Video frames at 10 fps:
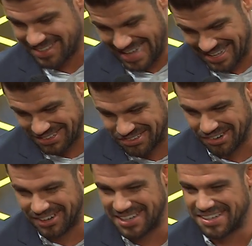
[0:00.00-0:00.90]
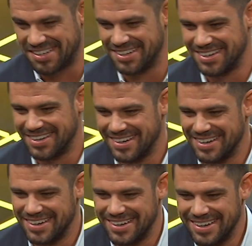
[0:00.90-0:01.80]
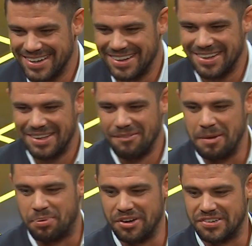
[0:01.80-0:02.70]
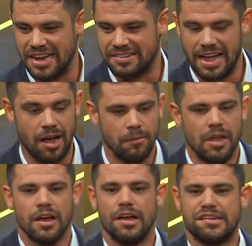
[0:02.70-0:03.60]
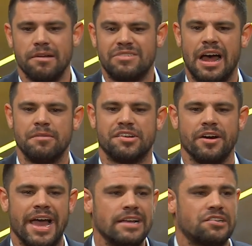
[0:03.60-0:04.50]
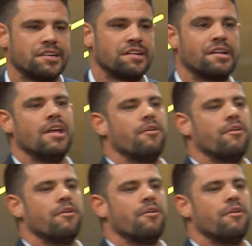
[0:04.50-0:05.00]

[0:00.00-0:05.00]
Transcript: Thank you, Joyce. We appreciate the help. Because sometimes you're anxious